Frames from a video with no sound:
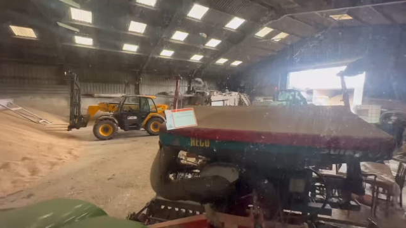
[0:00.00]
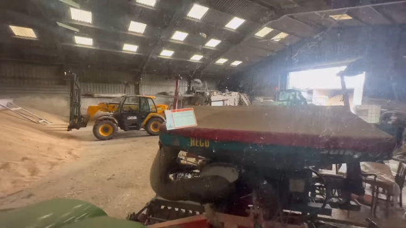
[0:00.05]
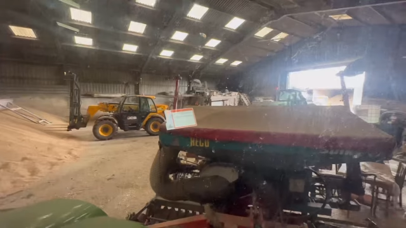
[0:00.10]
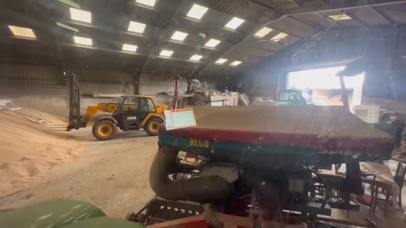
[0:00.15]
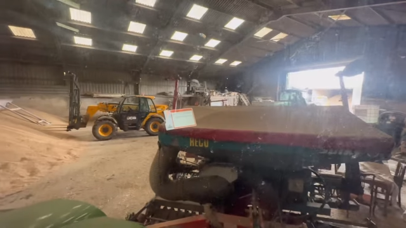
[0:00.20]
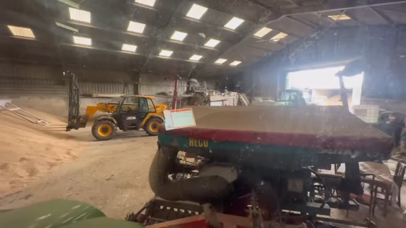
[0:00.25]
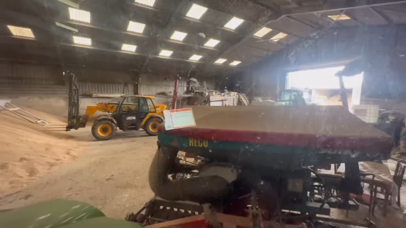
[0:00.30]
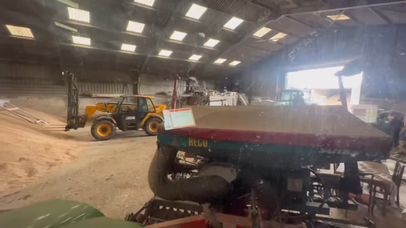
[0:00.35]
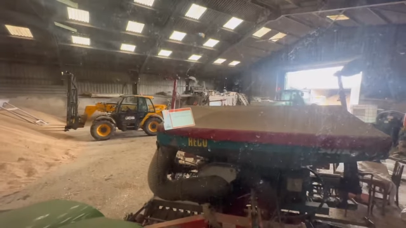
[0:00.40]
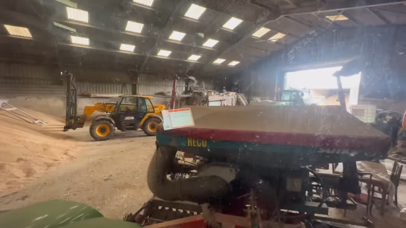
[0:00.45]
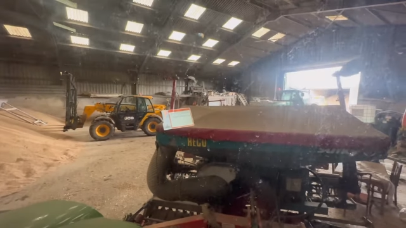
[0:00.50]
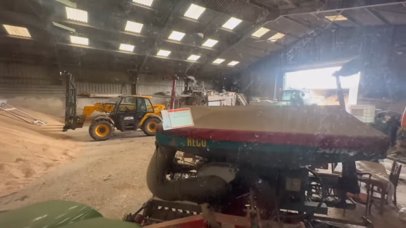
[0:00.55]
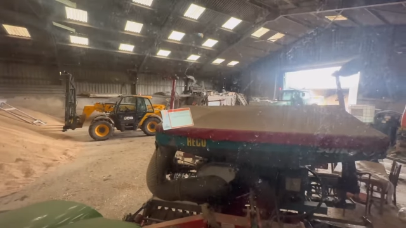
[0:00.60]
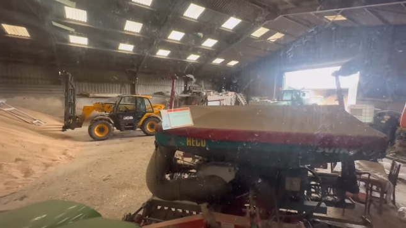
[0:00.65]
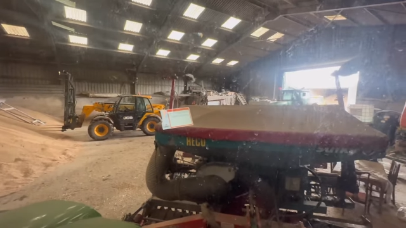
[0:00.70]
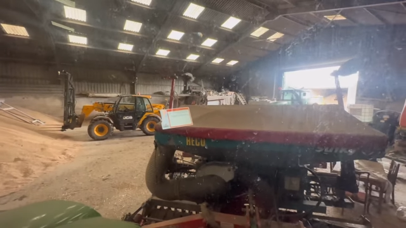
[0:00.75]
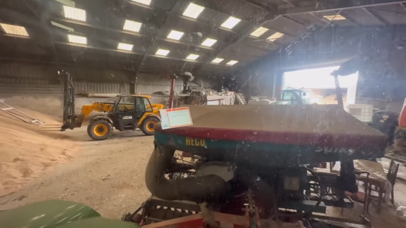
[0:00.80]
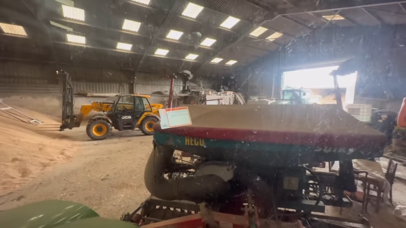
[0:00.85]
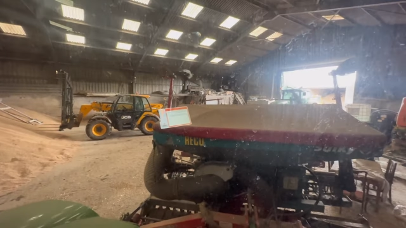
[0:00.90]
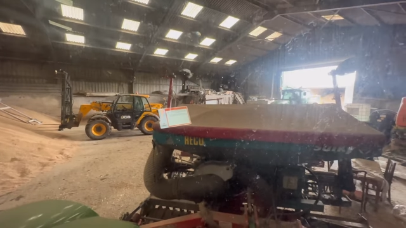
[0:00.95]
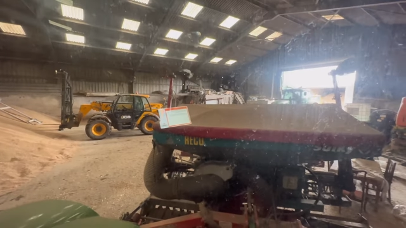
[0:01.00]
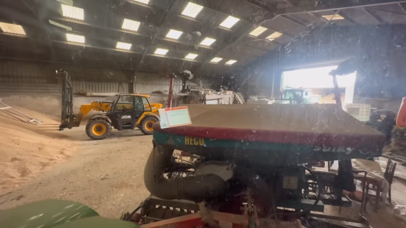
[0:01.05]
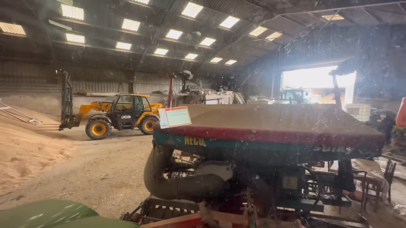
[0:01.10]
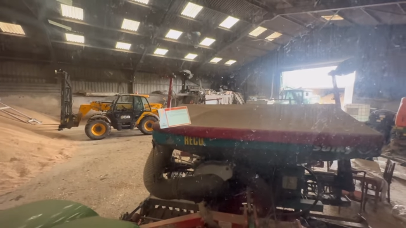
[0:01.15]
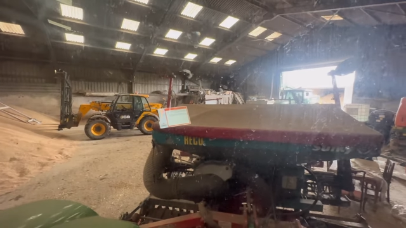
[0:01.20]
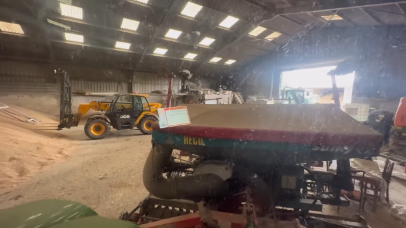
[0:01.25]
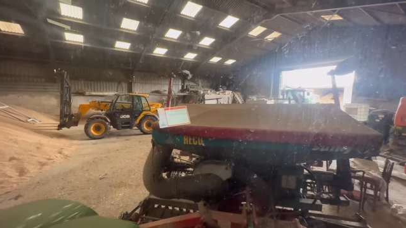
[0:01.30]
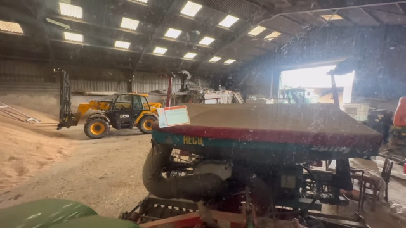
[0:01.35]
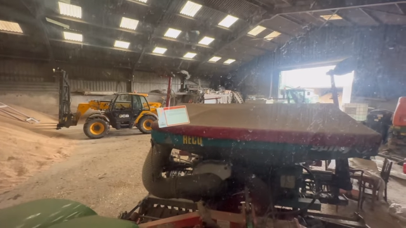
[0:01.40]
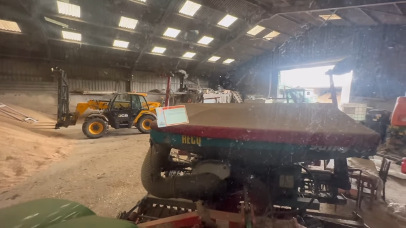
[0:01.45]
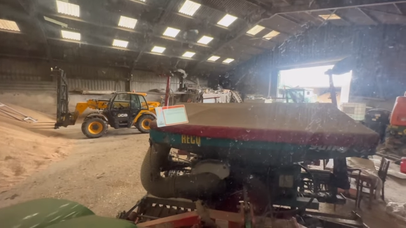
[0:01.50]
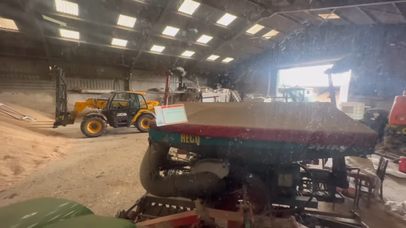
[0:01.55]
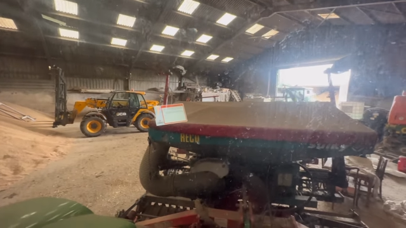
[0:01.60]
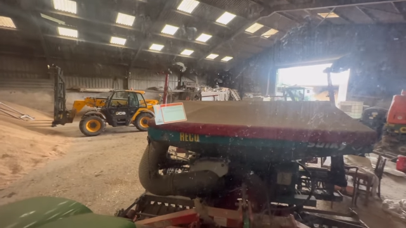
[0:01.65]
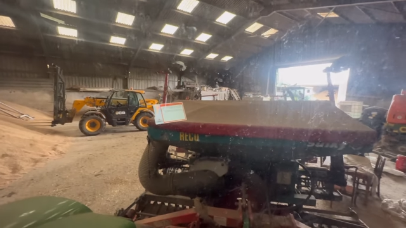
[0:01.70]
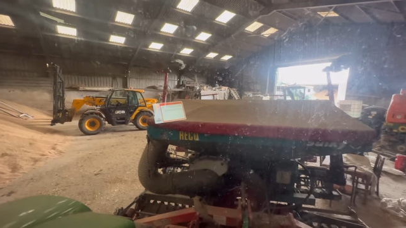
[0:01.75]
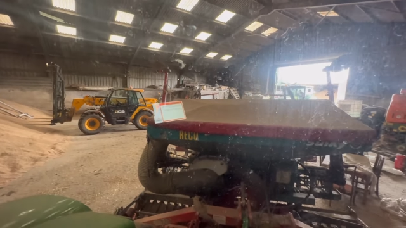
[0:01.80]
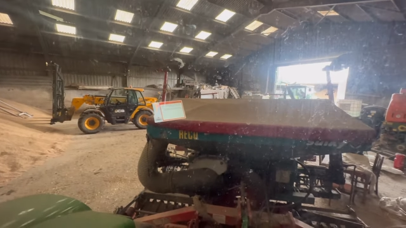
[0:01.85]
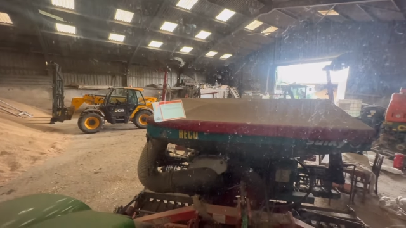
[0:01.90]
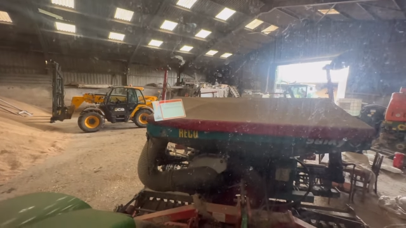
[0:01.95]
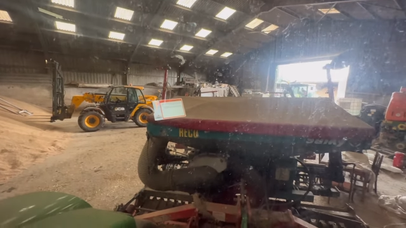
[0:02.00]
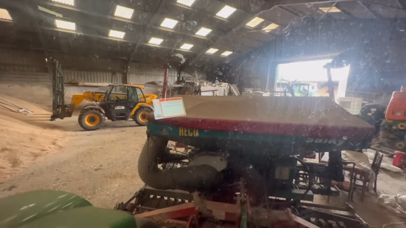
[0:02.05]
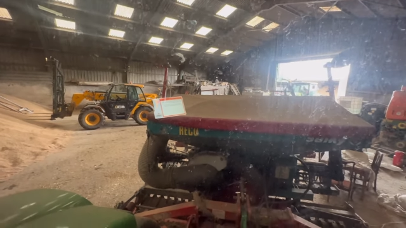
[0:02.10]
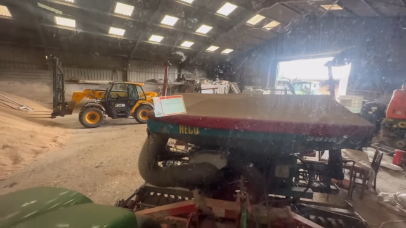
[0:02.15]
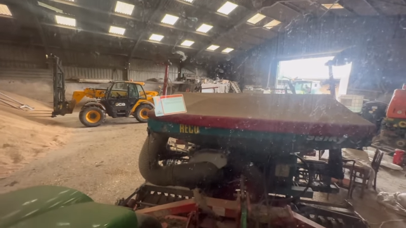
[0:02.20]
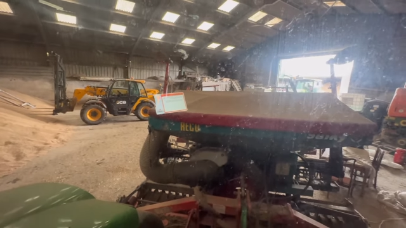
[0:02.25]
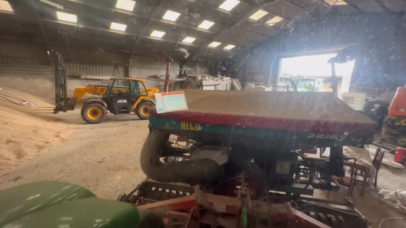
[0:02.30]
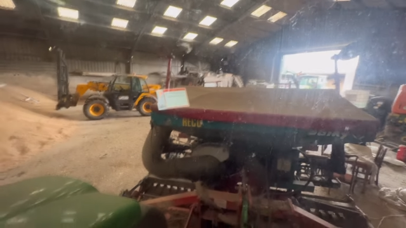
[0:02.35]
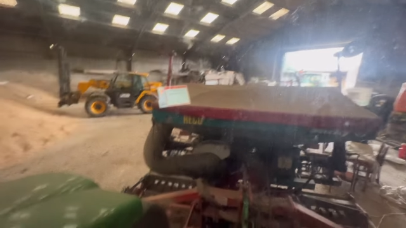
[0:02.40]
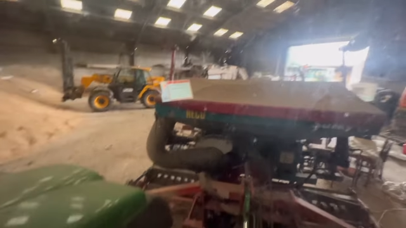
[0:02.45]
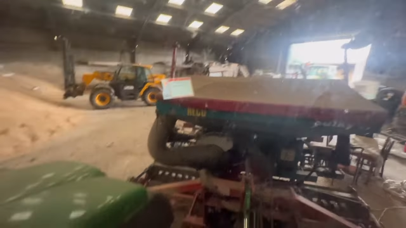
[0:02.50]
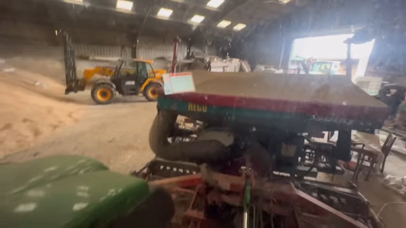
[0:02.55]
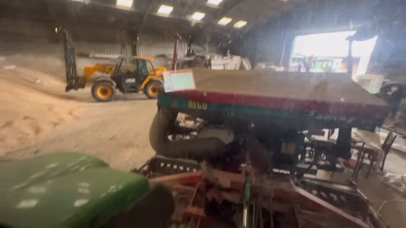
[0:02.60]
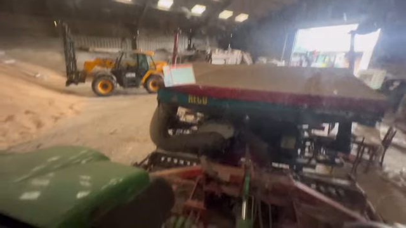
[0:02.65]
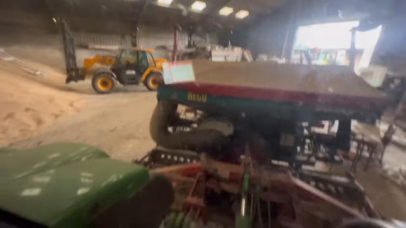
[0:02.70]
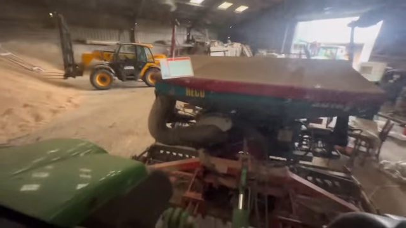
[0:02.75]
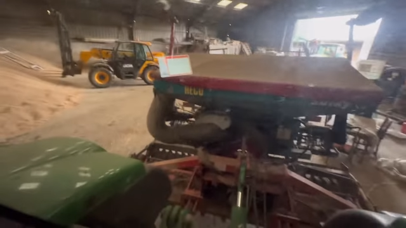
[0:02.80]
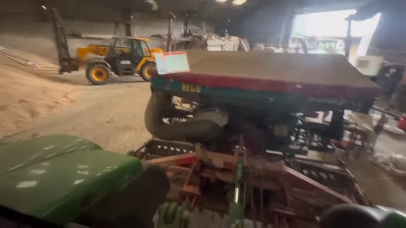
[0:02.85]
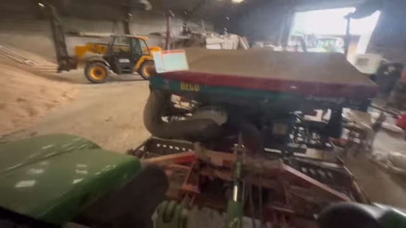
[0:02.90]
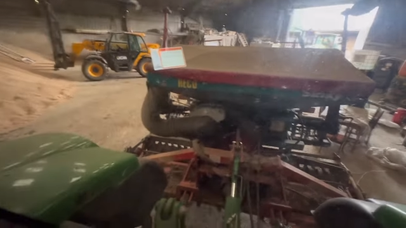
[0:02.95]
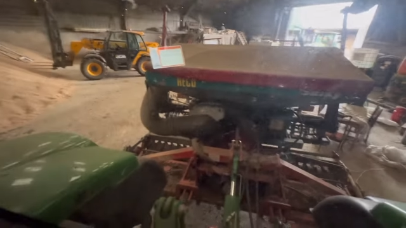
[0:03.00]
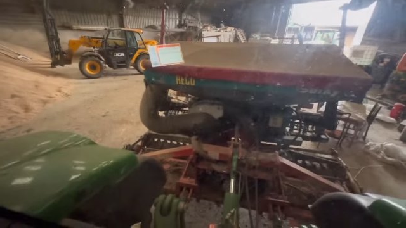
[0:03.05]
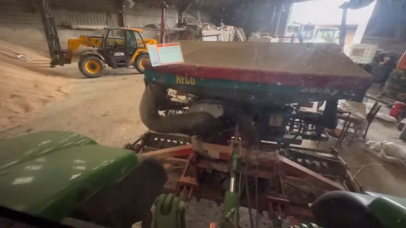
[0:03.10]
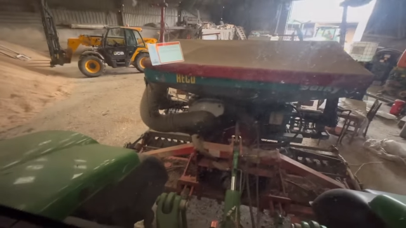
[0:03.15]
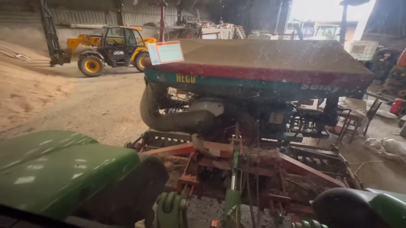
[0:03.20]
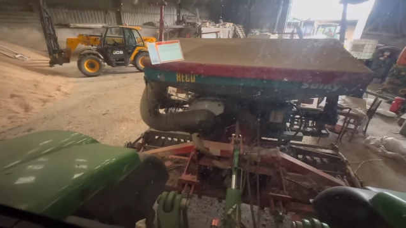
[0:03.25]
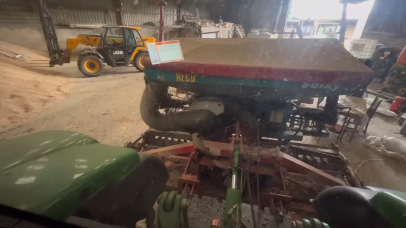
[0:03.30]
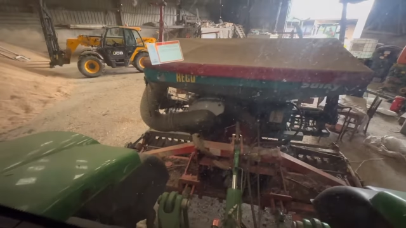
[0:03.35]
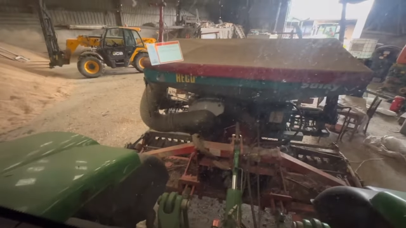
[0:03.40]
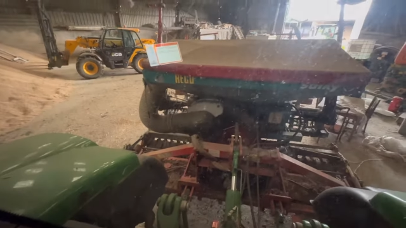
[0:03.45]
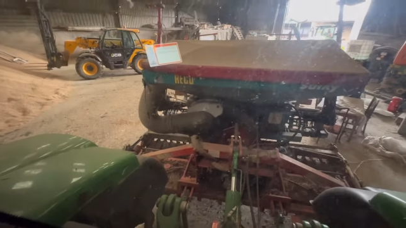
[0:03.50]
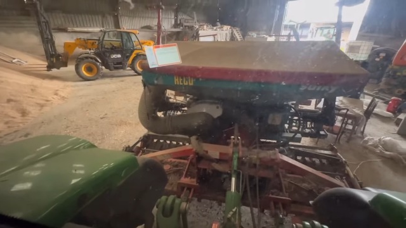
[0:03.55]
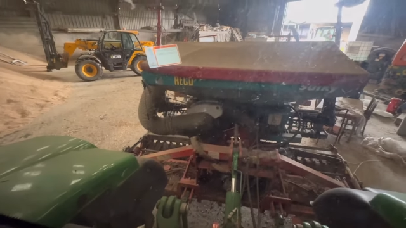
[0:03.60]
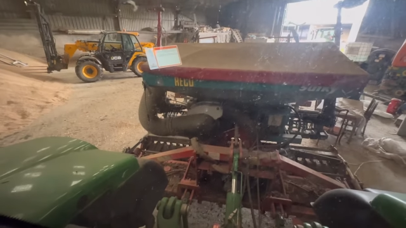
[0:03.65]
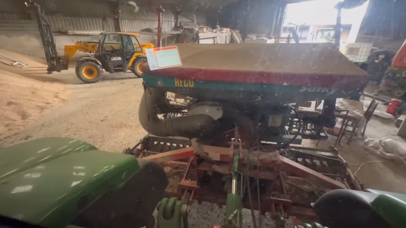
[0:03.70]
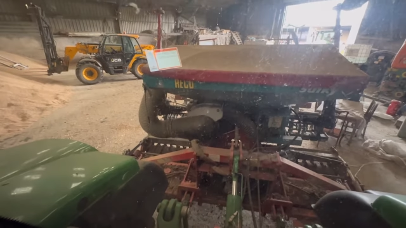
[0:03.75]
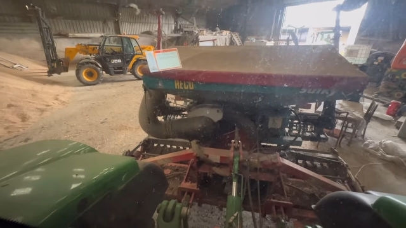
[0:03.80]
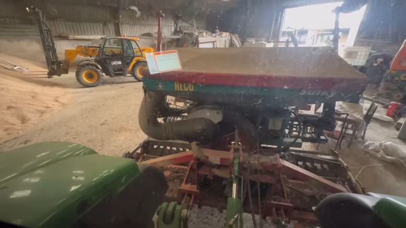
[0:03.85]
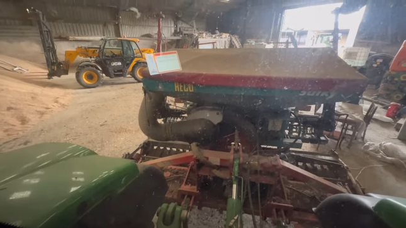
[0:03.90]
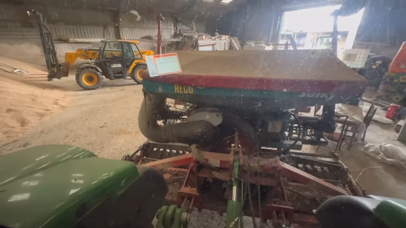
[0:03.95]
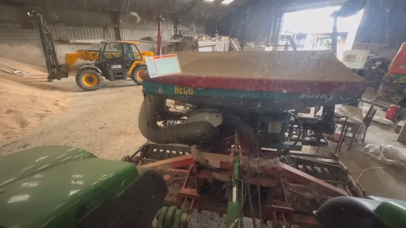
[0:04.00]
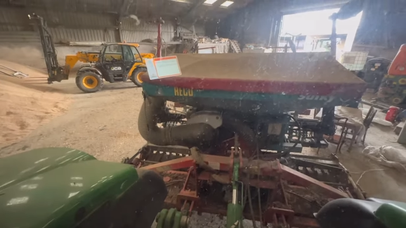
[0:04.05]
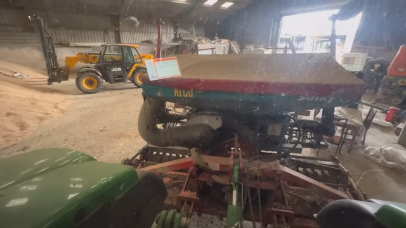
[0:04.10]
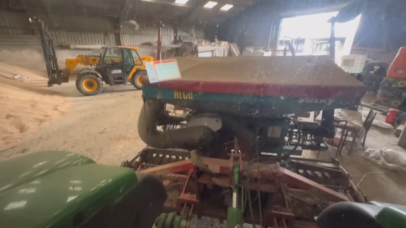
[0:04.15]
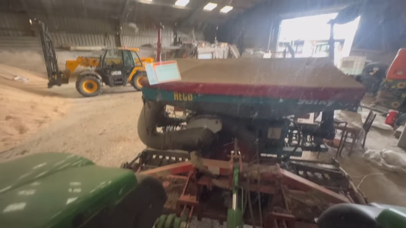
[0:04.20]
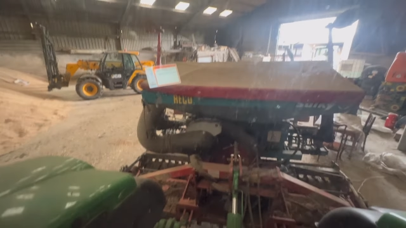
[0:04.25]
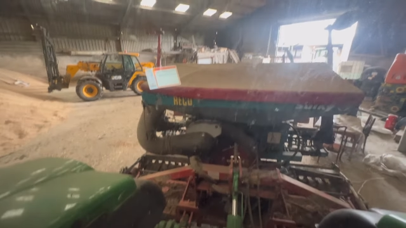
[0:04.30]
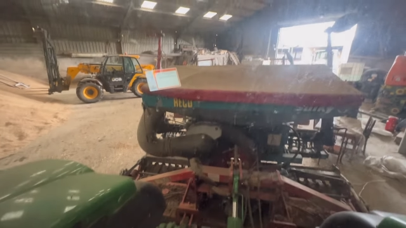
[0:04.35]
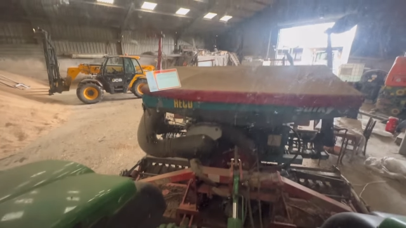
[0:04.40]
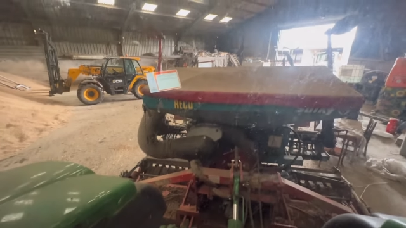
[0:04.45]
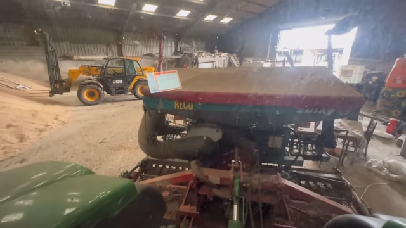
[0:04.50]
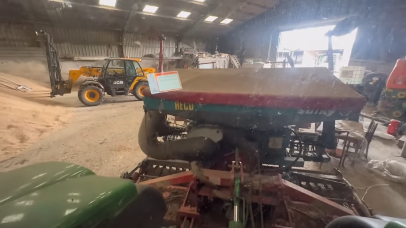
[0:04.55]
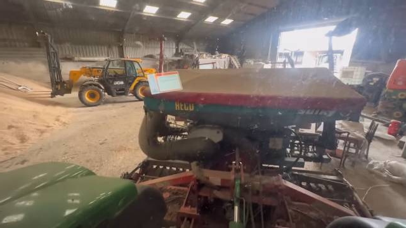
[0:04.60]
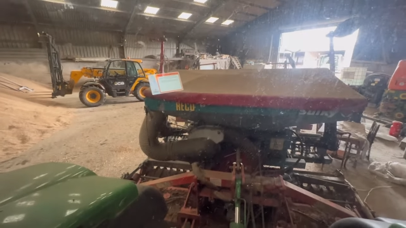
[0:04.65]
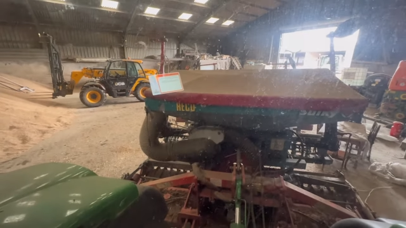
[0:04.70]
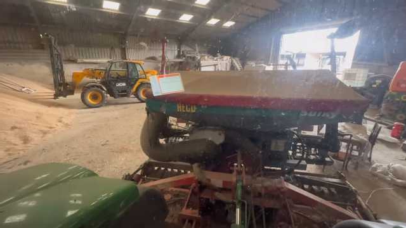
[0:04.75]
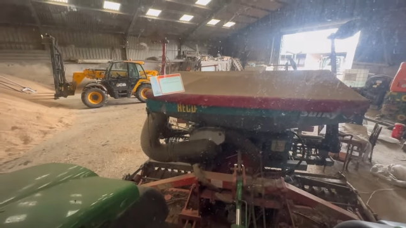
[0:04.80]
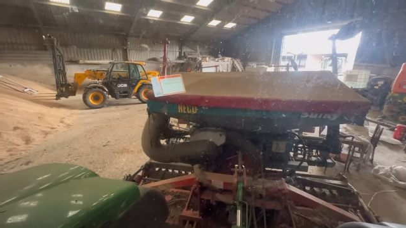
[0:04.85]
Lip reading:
Nobody's mouth can be seen.